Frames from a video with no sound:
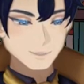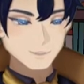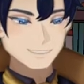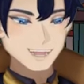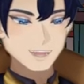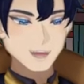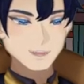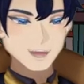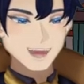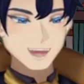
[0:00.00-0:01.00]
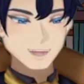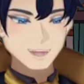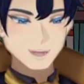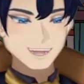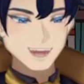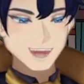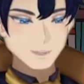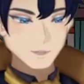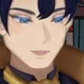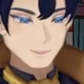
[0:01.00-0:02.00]
But that would have been the 1st of
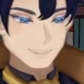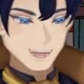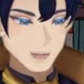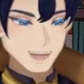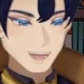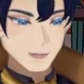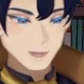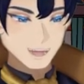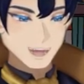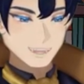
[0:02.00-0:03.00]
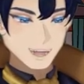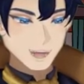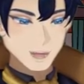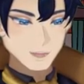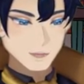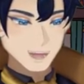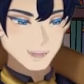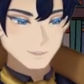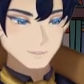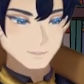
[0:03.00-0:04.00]
April, said Mrs. Wilkins in a low voice.
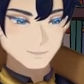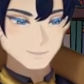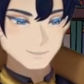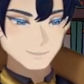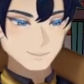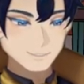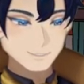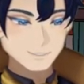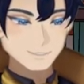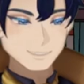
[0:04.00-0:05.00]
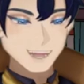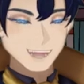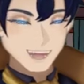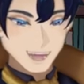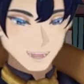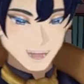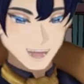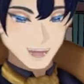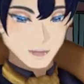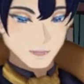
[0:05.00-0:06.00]
It is that
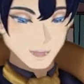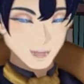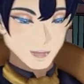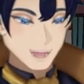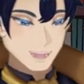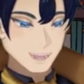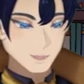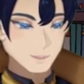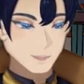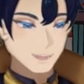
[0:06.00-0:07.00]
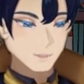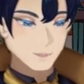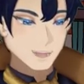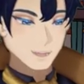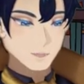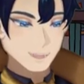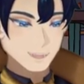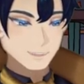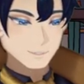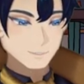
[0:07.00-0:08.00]
now, said Mrs. Aburthnot beneath her
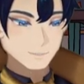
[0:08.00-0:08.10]
breath.